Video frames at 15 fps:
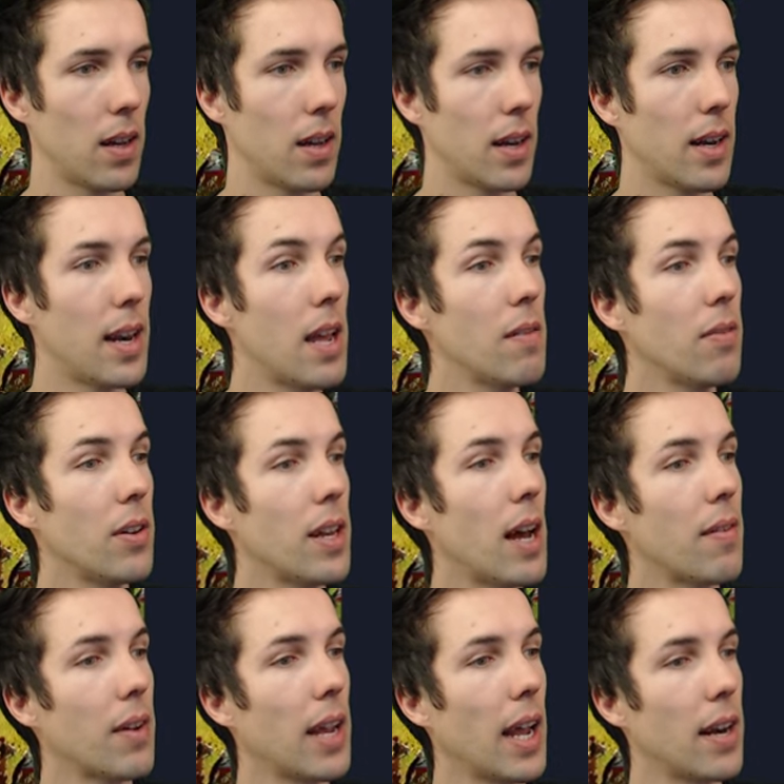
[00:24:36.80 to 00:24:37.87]
Naval
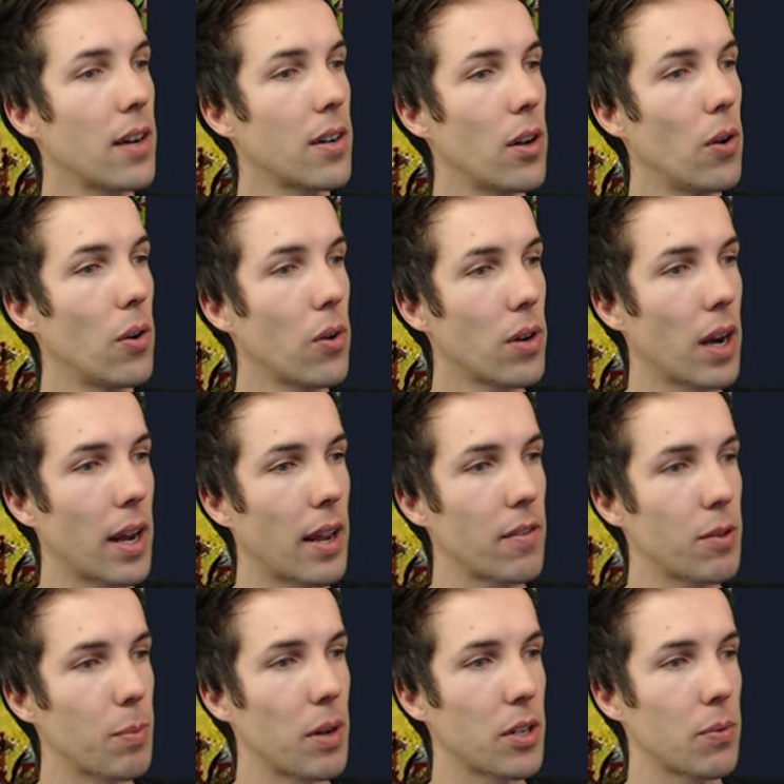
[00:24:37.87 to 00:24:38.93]
navigator no longer
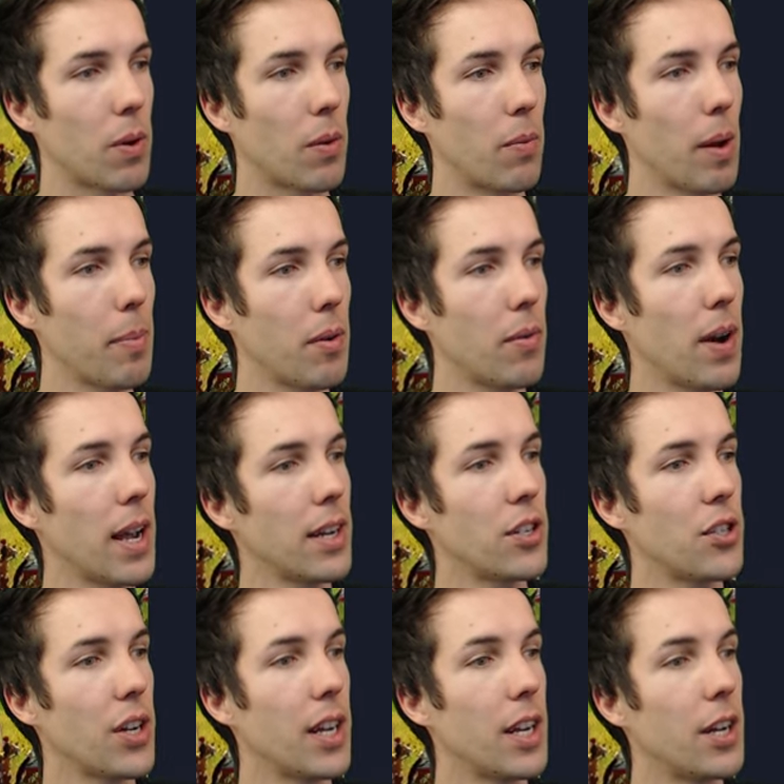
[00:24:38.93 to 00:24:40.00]
gives plus one weapon
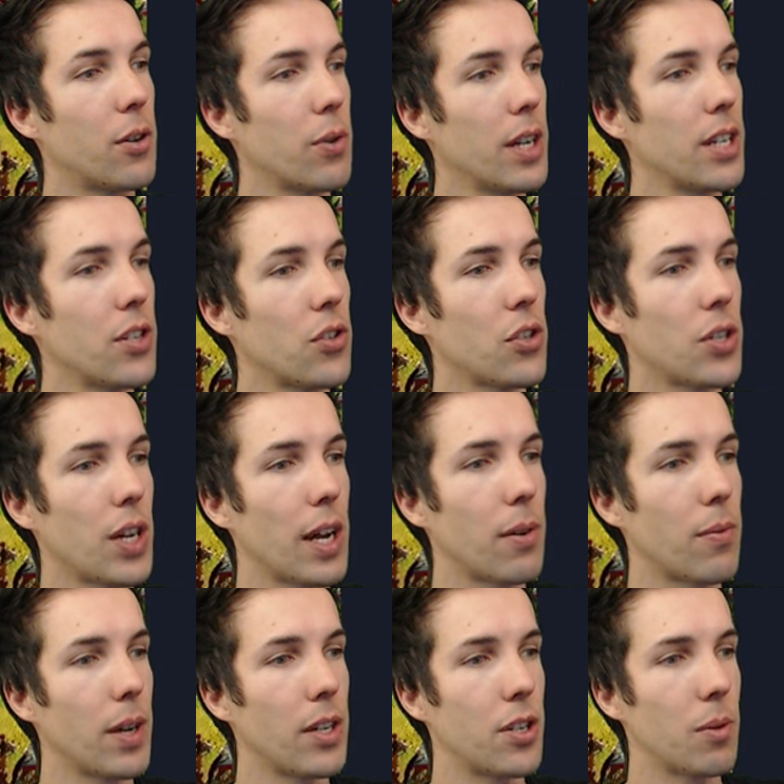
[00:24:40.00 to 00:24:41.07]
range, increased sight
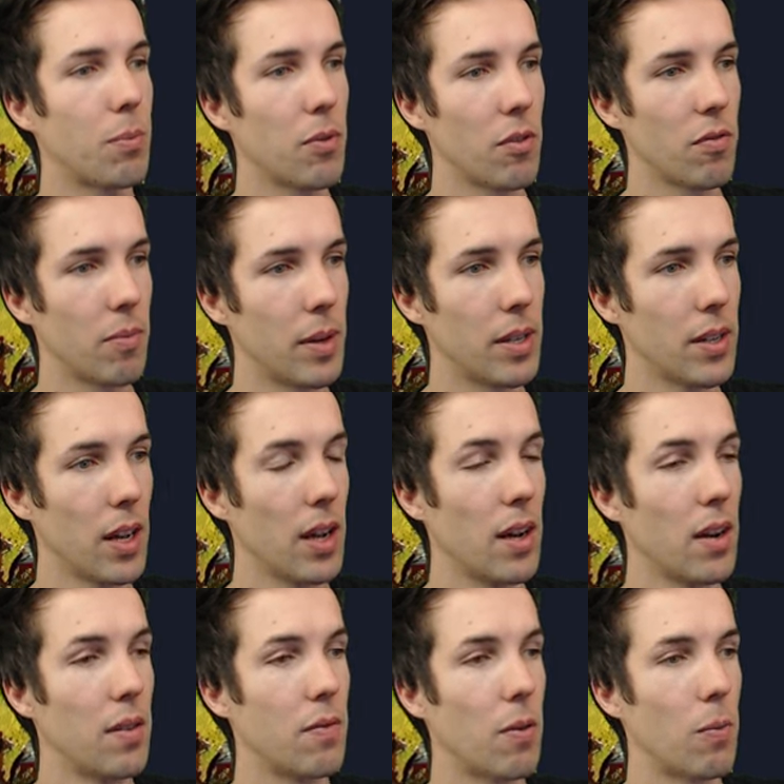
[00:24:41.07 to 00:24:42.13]
range improvement
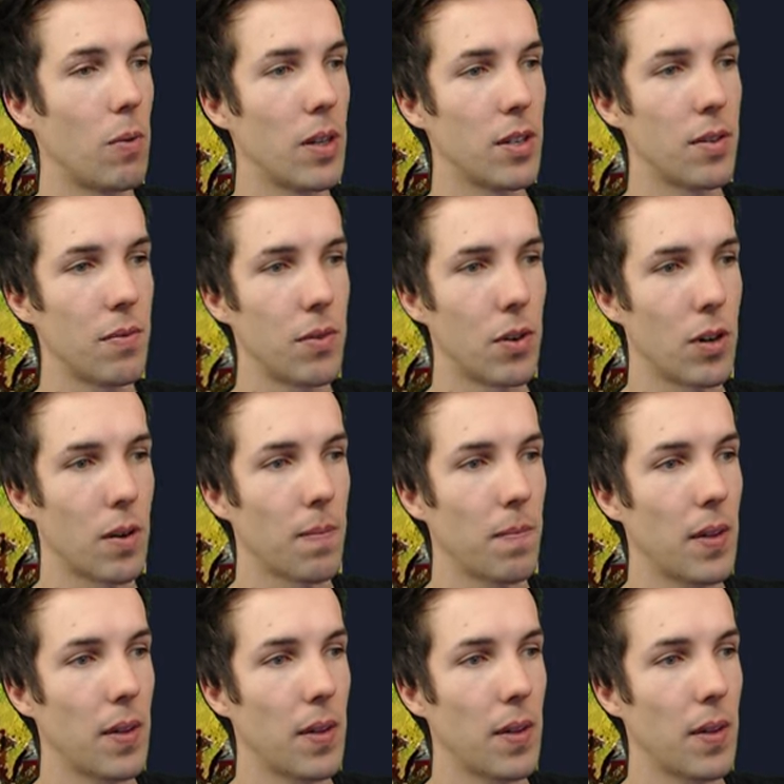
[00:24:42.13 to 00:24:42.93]
from one to four.